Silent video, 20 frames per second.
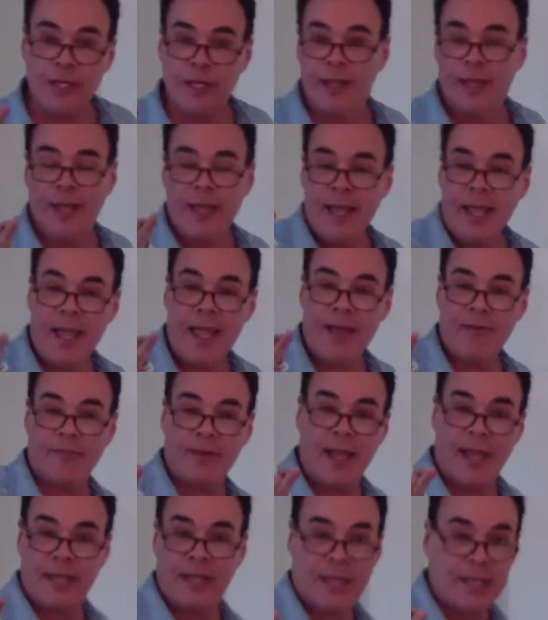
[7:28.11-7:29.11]
of have
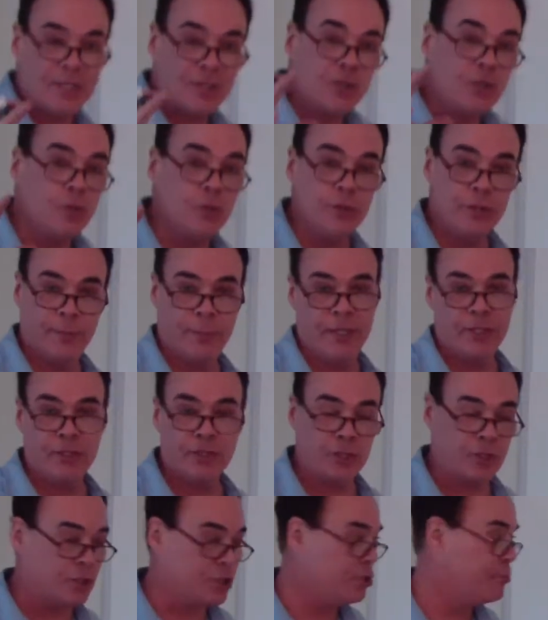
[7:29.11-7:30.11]
like a
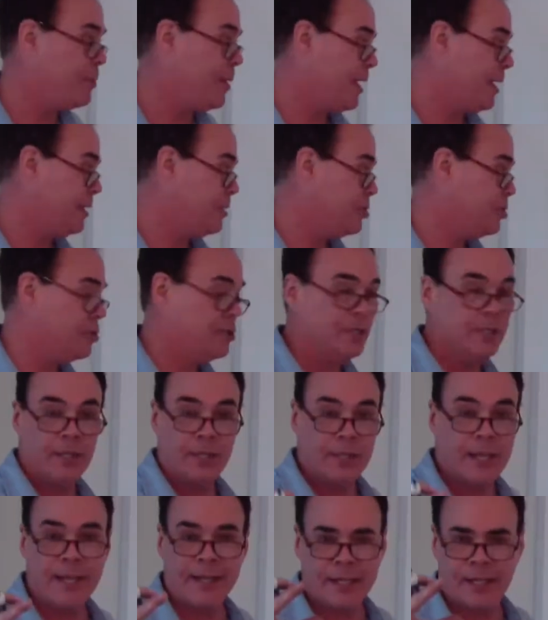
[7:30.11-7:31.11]
two-dimensional space,
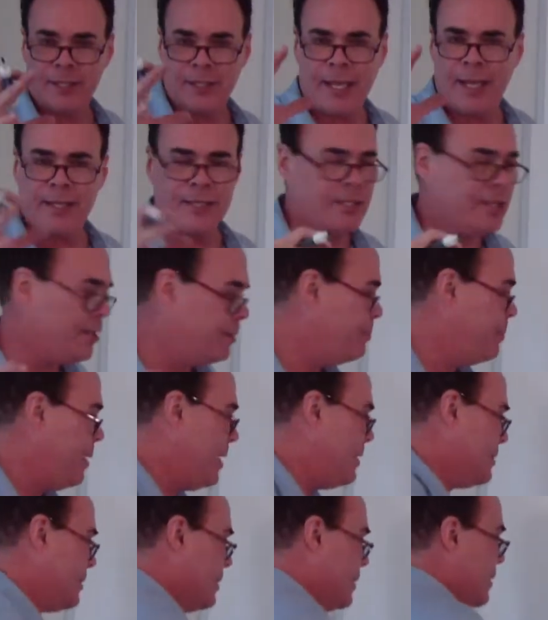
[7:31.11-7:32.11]
and
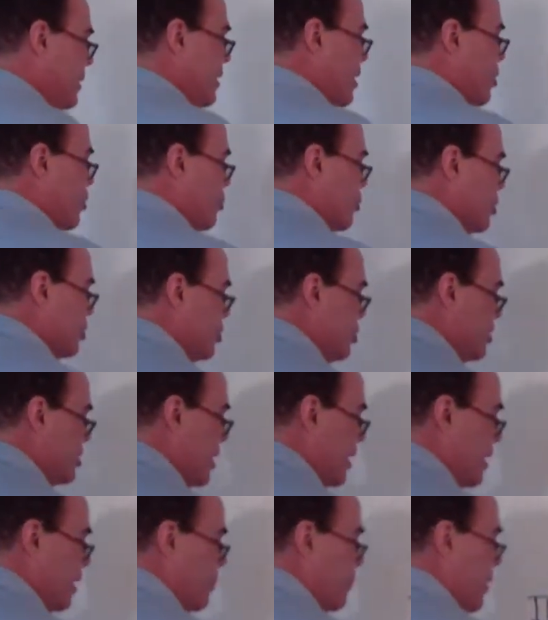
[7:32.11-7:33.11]
basically, in other words, just
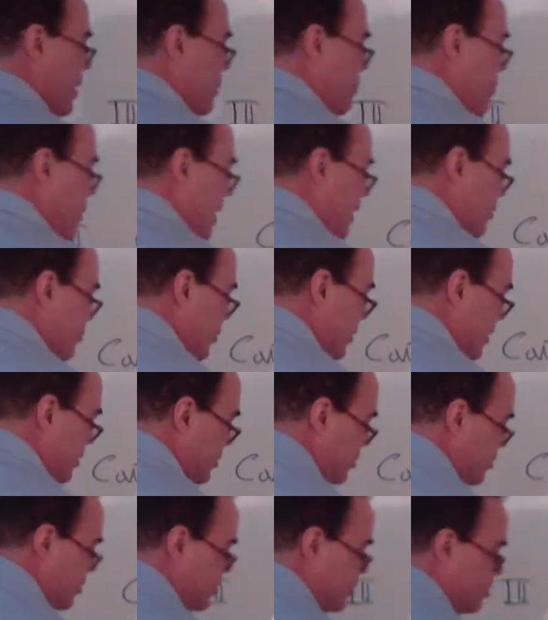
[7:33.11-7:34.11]
like a big
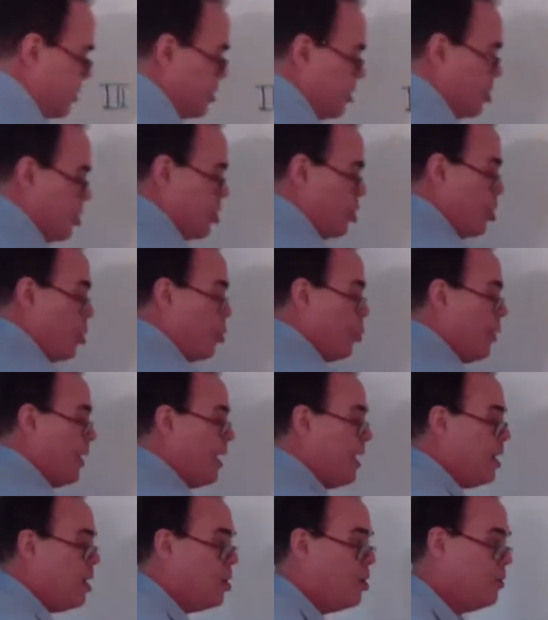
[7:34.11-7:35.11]
matrix
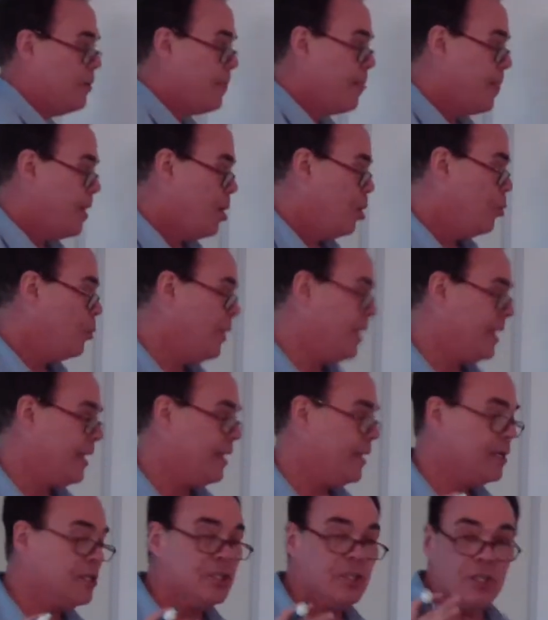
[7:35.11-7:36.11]
where
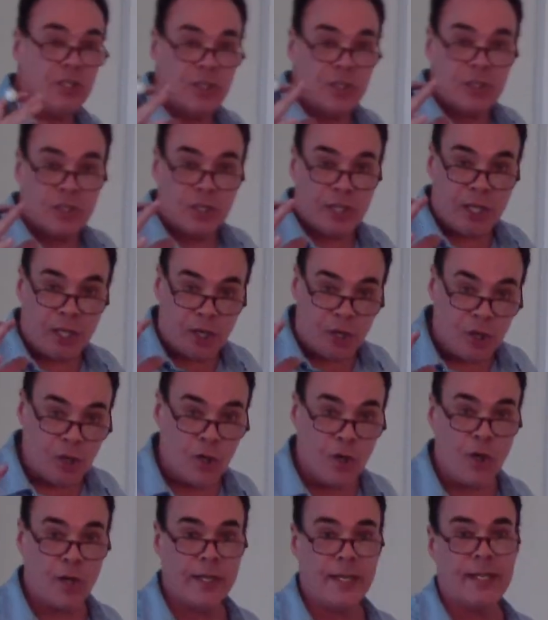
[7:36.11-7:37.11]
we can
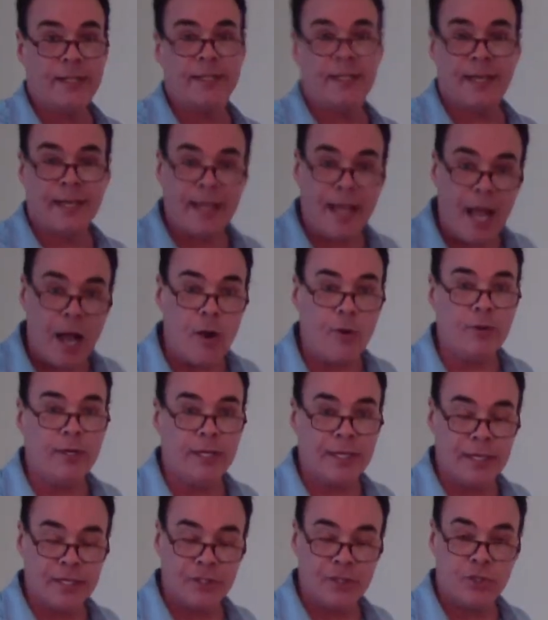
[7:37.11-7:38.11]
look at the
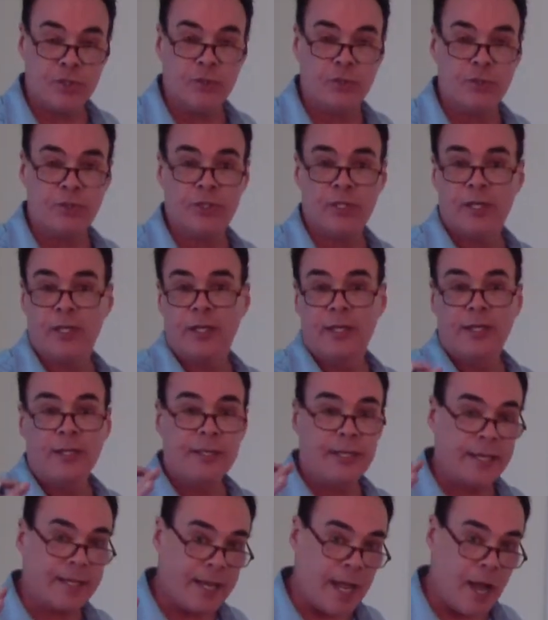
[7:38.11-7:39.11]
accounting issues,
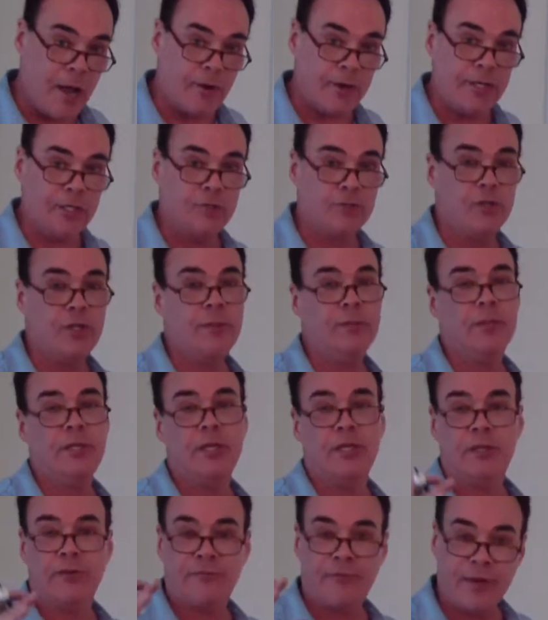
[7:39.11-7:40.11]
the accounting
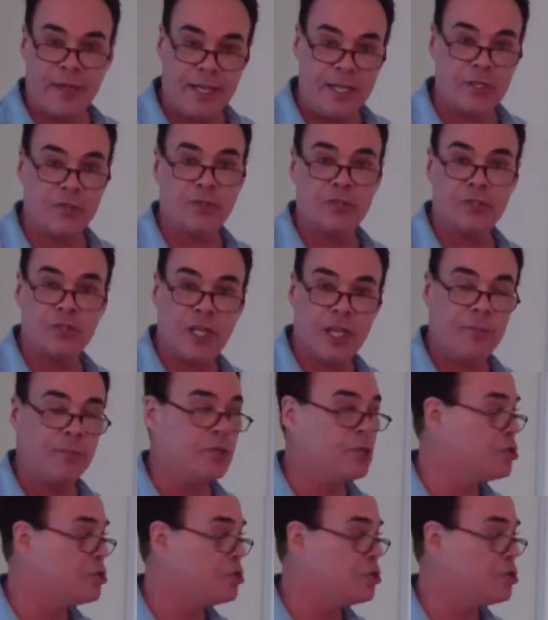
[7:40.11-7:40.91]
treatment, and the financial statement